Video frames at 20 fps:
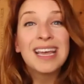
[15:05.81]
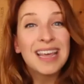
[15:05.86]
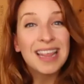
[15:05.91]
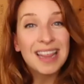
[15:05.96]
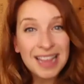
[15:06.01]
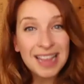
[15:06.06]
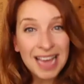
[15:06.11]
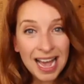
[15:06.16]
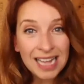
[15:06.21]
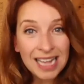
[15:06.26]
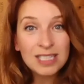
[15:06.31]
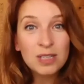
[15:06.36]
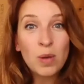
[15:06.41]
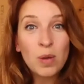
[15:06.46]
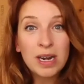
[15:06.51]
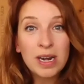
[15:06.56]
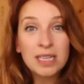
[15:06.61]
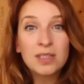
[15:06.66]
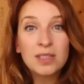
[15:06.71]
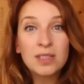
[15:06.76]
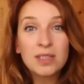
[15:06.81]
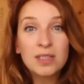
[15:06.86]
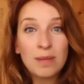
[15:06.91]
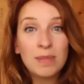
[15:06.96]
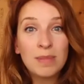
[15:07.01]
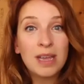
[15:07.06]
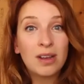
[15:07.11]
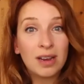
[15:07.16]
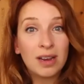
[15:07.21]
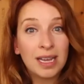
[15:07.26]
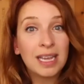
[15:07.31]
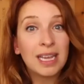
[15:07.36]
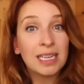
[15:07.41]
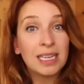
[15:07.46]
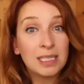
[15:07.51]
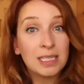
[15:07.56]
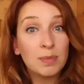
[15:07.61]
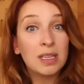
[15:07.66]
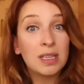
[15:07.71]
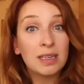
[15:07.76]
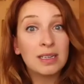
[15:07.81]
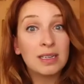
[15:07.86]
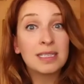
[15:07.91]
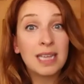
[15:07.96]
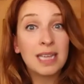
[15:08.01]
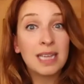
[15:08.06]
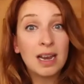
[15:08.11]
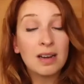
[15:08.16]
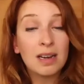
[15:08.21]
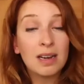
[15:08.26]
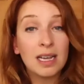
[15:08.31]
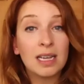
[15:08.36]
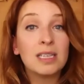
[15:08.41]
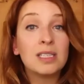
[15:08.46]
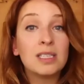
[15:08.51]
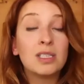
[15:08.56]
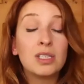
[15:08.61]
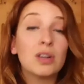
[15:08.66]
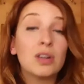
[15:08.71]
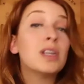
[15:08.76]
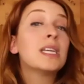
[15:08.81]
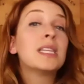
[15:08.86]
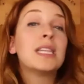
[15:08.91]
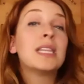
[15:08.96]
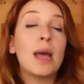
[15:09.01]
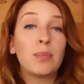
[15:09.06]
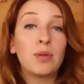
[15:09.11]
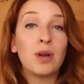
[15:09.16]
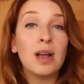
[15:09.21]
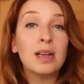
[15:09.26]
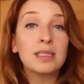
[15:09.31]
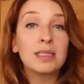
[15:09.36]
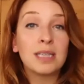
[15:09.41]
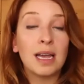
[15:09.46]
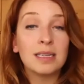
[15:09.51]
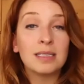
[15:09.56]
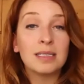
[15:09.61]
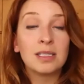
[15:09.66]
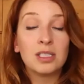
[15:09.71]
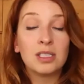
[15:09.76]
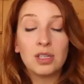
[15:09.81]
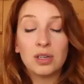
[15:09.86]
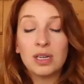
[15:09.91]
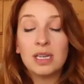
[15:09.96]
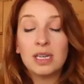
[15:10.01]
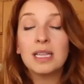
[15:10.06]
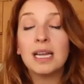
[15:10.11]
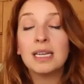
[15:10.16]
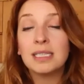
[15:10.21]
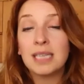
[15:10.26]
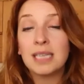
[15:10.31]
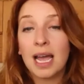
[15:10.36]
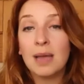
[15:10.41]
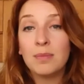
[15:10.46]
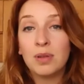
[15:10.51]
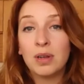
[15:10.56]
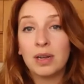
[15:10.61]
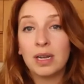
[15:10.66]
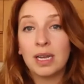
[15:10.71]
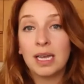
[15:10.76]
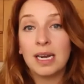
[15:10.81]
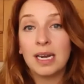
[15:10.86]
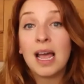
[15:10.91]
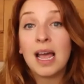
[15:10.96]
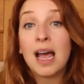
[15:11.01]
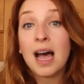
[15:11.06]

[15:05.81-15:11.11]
that's when as a winemaker it can get to be a little scary, because during that process, during that time period,